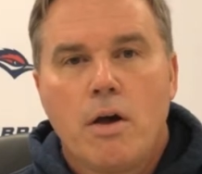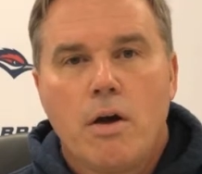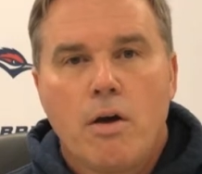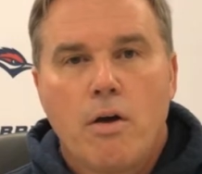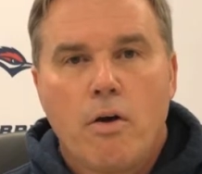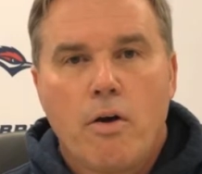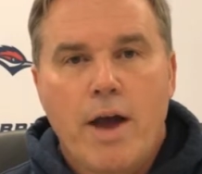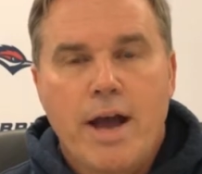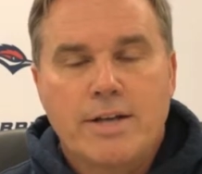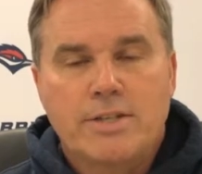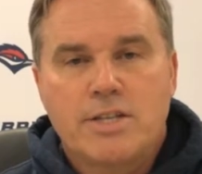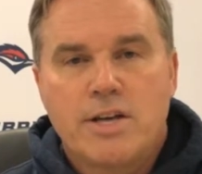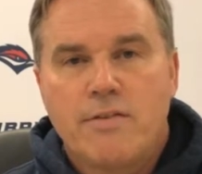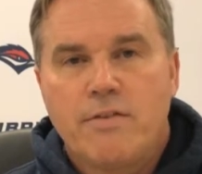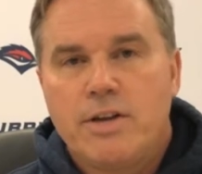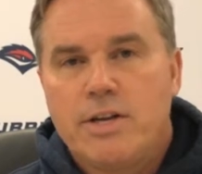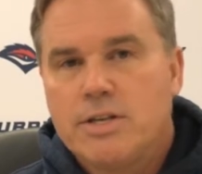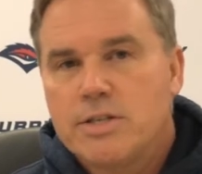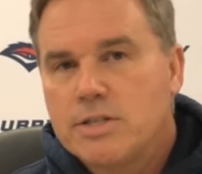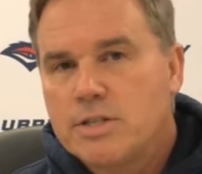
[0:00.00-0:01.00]

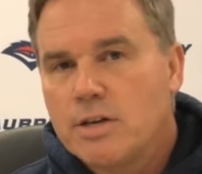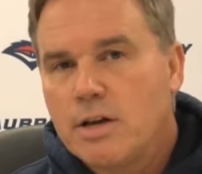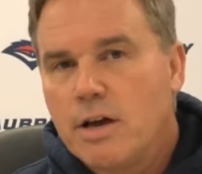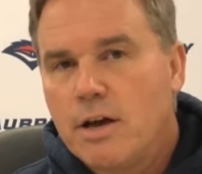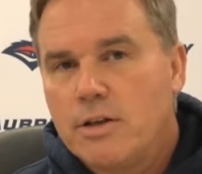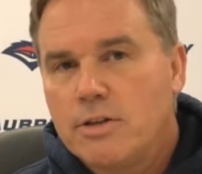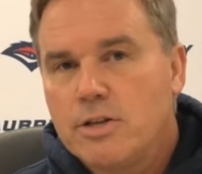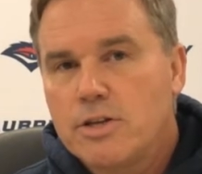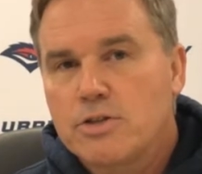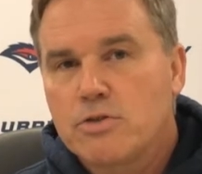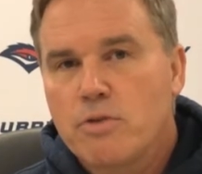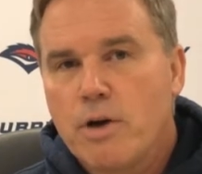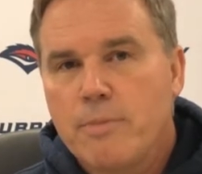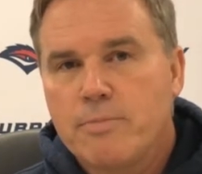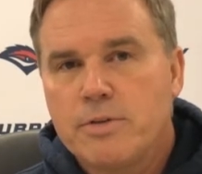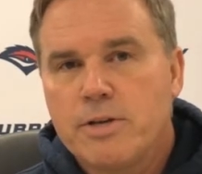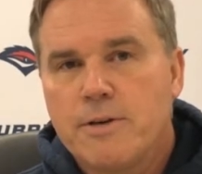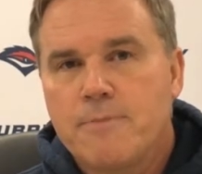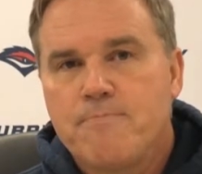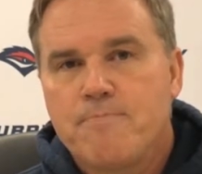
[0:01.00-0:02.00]
activities
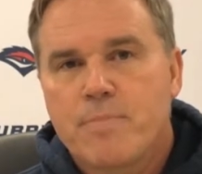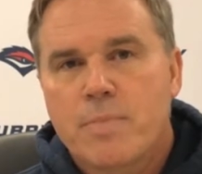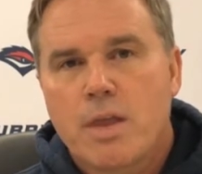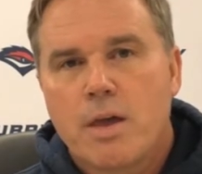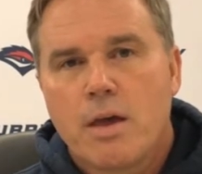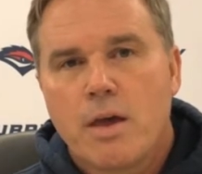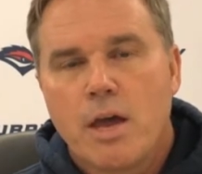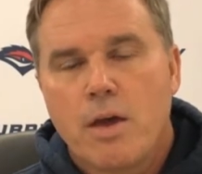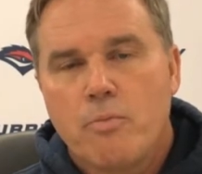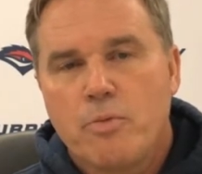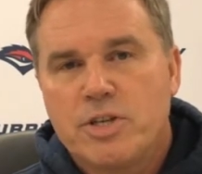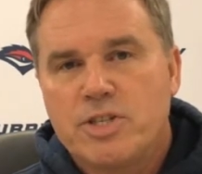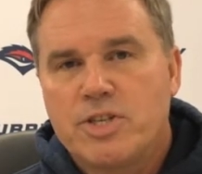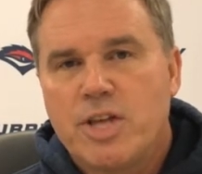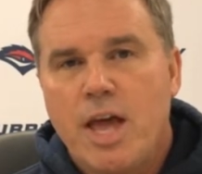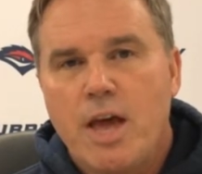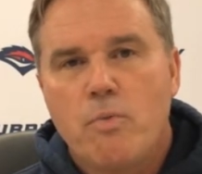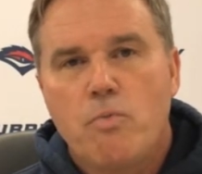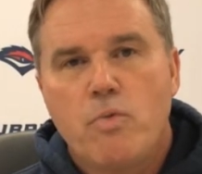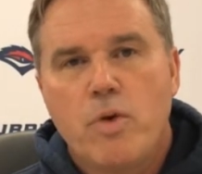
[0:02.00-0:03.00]
disrupted, and we
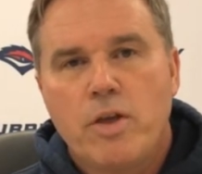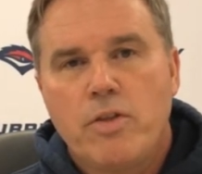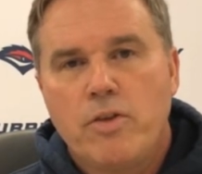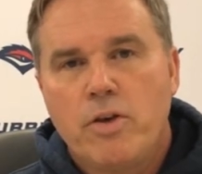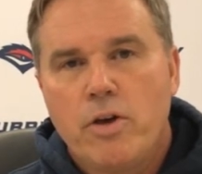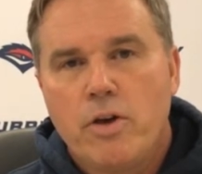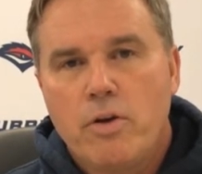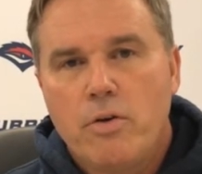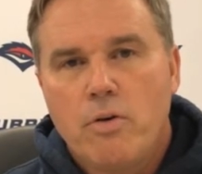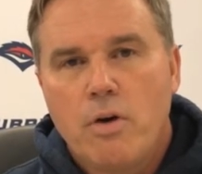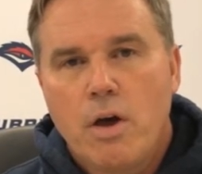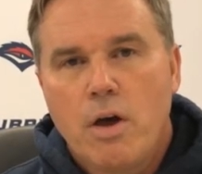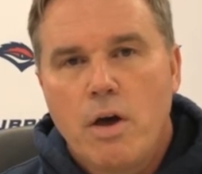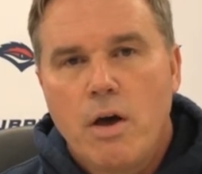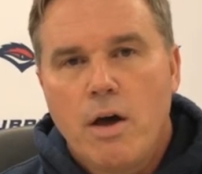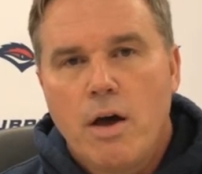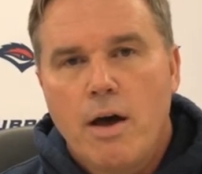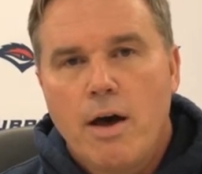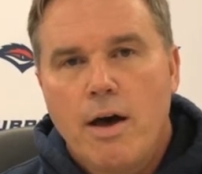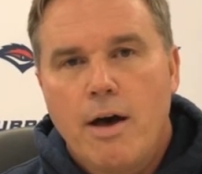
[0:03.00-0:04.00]
stand with you
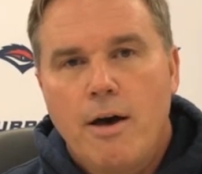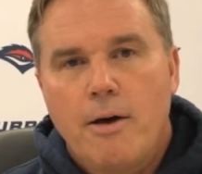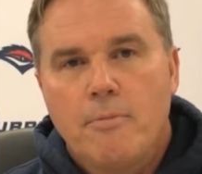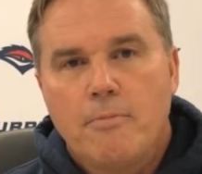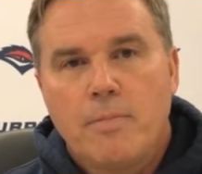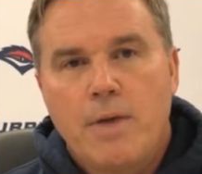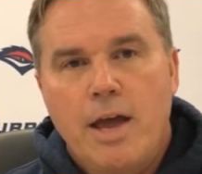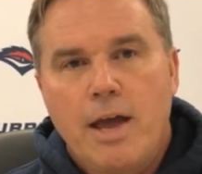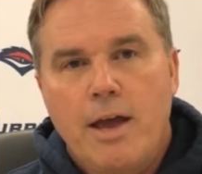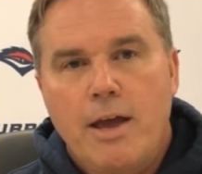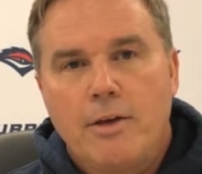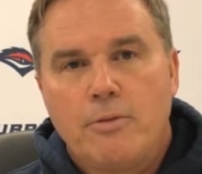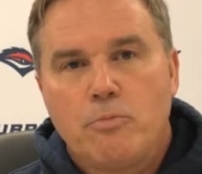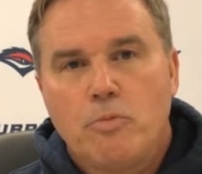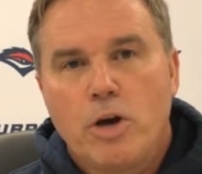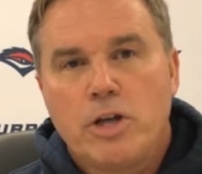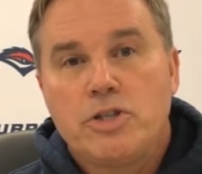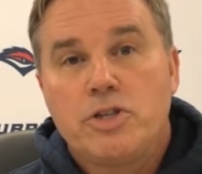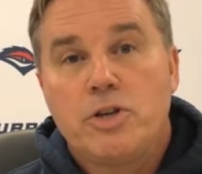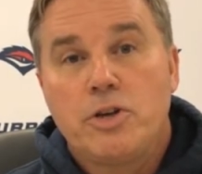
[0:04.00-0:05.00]
and
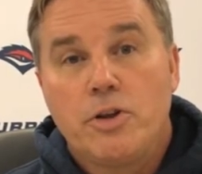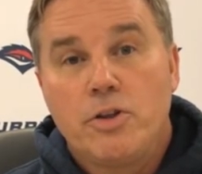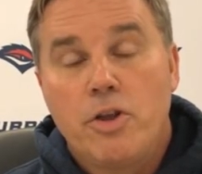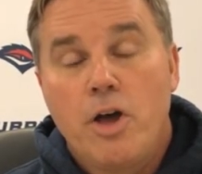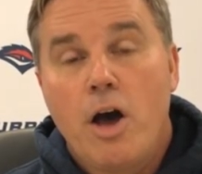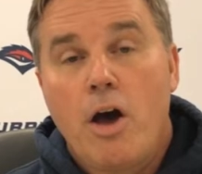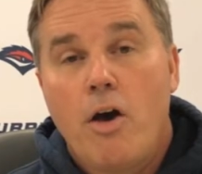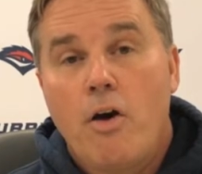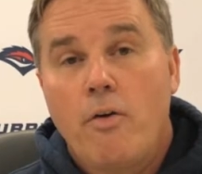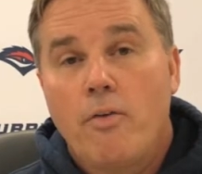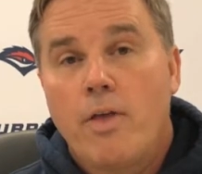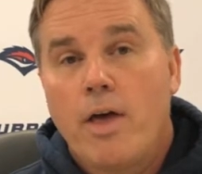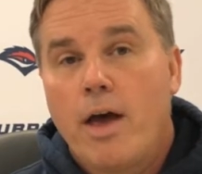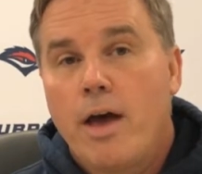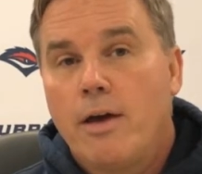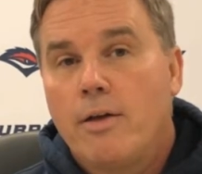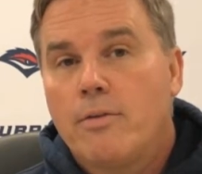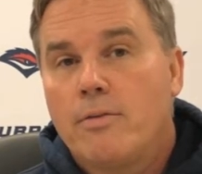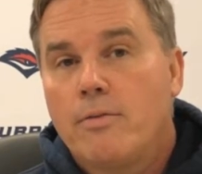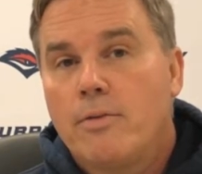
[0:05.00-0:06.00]
want you to know
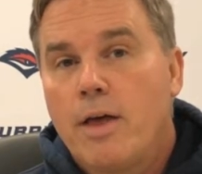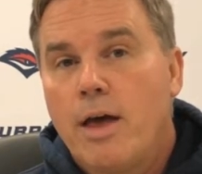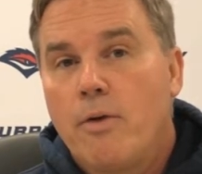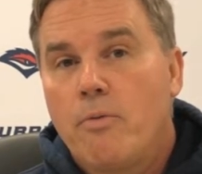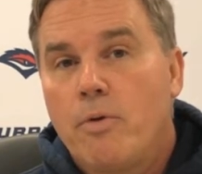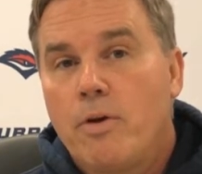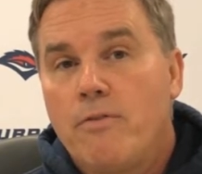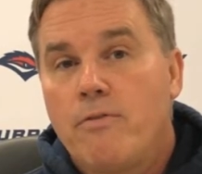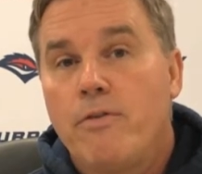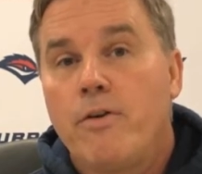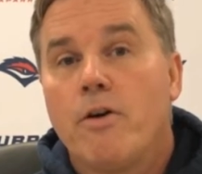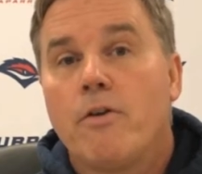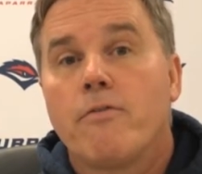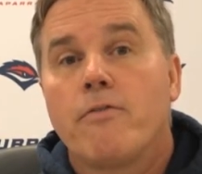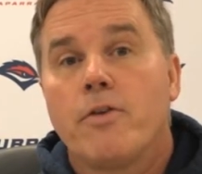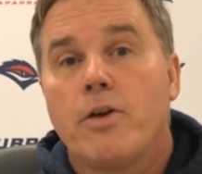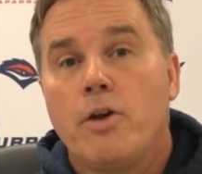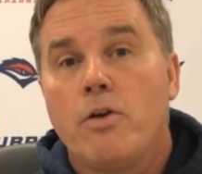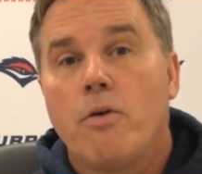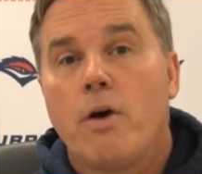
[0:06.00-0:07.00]
that we feel
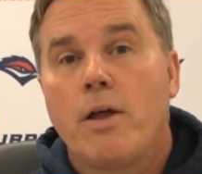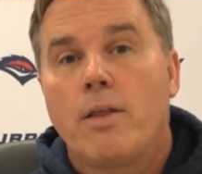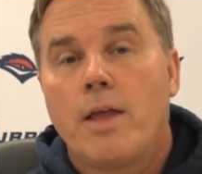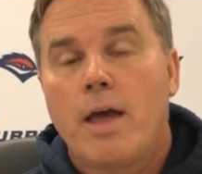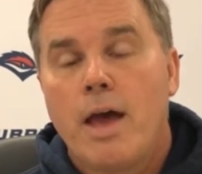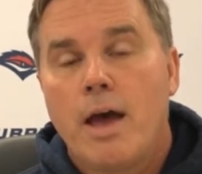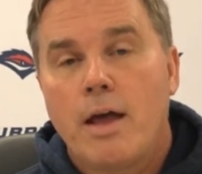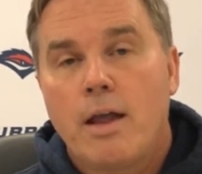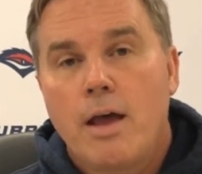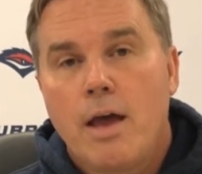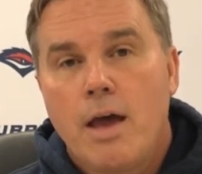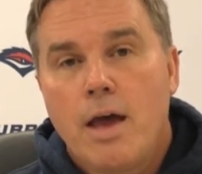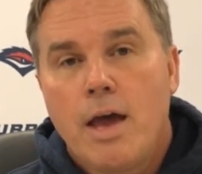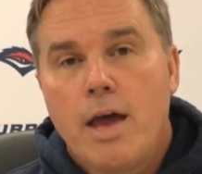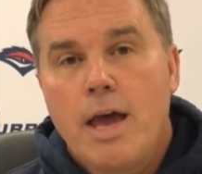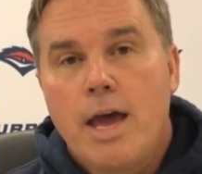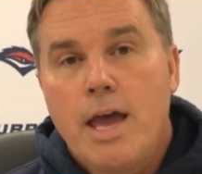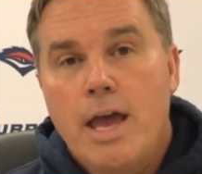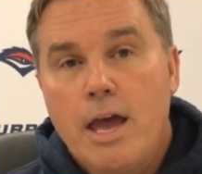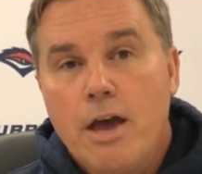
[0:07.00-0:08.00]
for you on that.
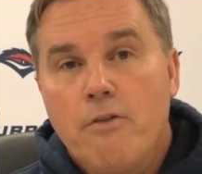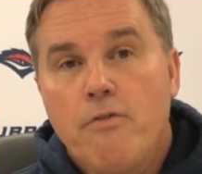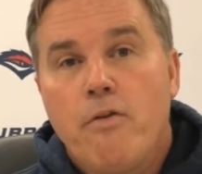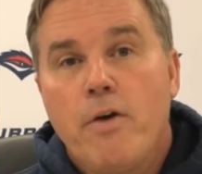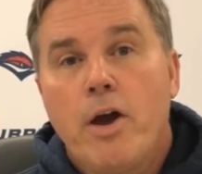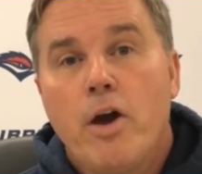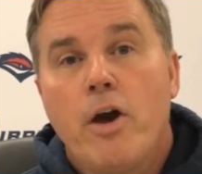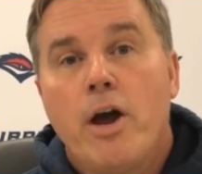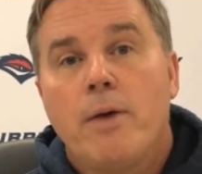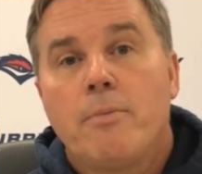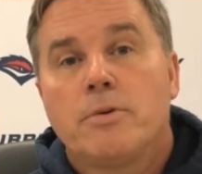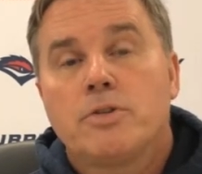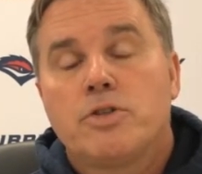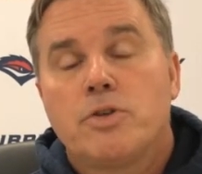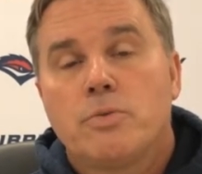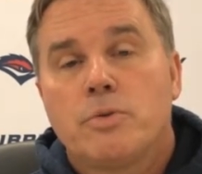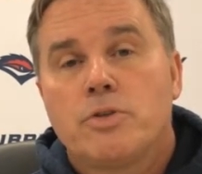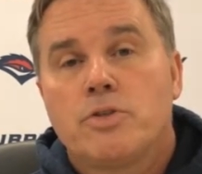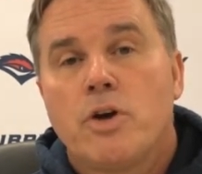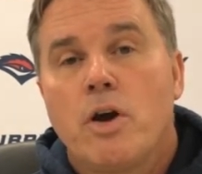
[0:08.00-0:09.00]
If we are able
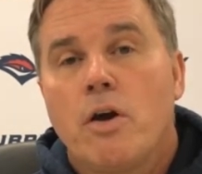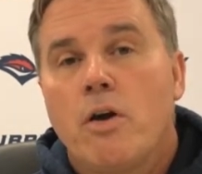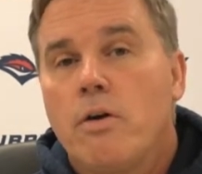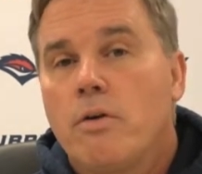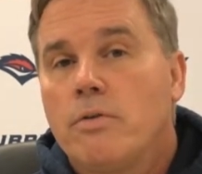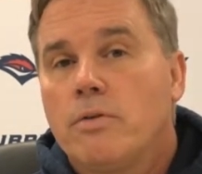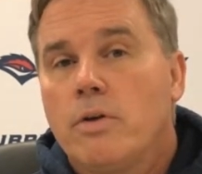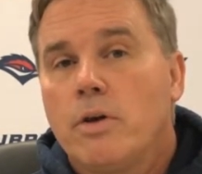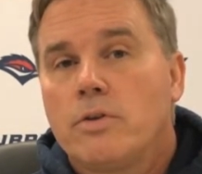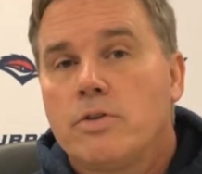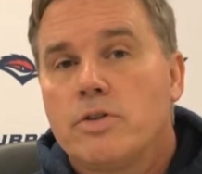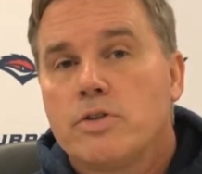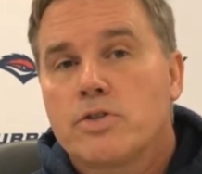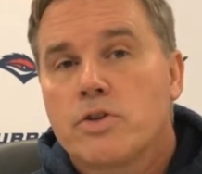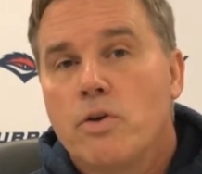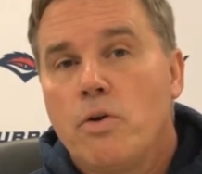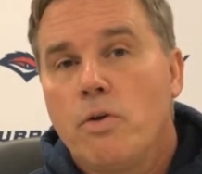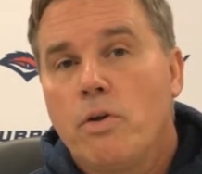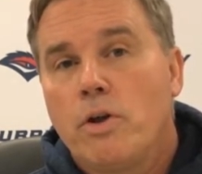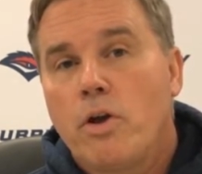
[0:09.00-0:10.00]
to return to
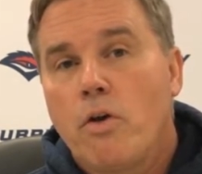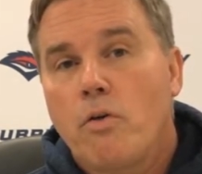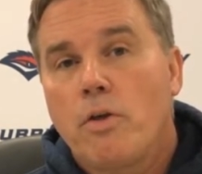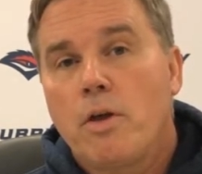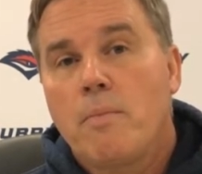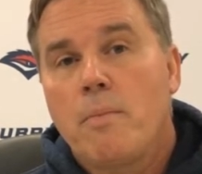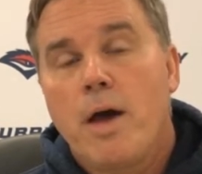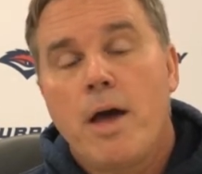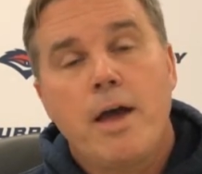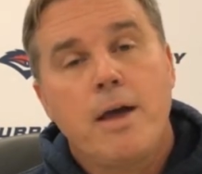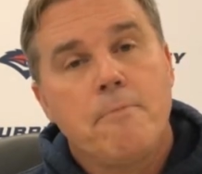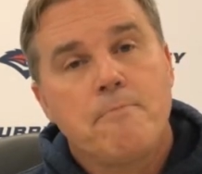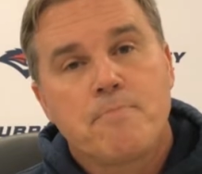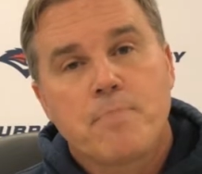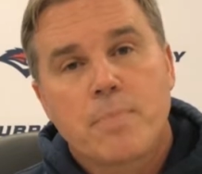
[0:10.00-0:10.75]
school in early May,